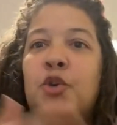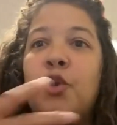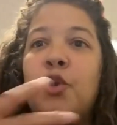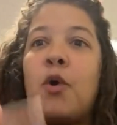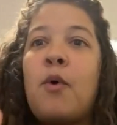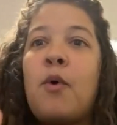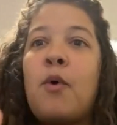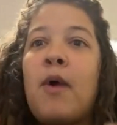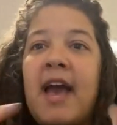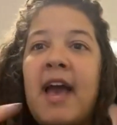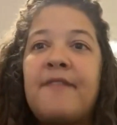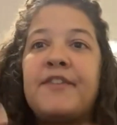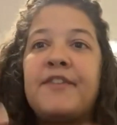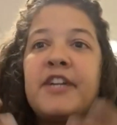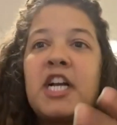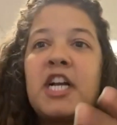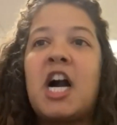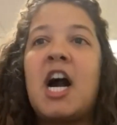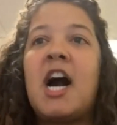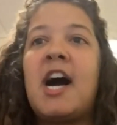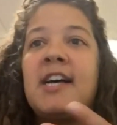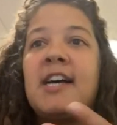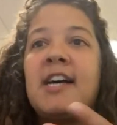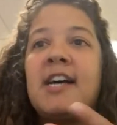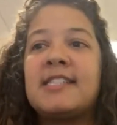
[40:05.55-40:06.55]
you don't have to
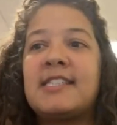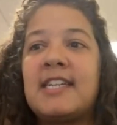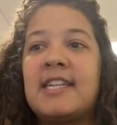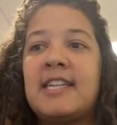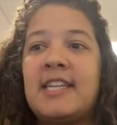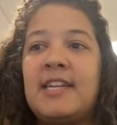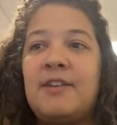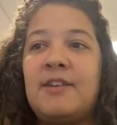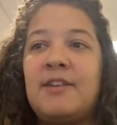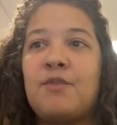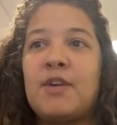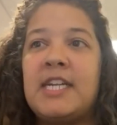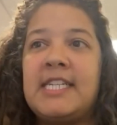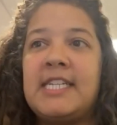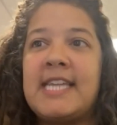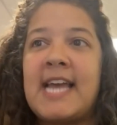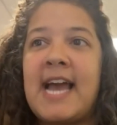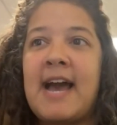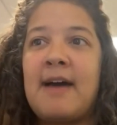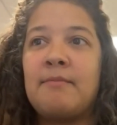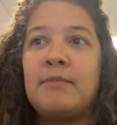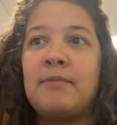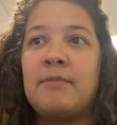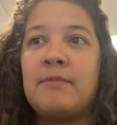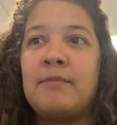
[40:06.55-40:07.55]
constantly re
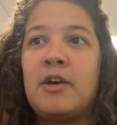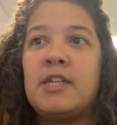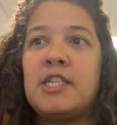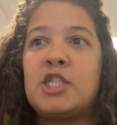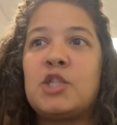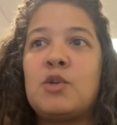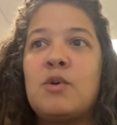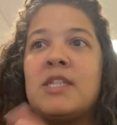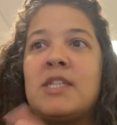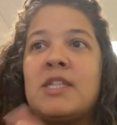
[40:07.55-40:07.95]
download it.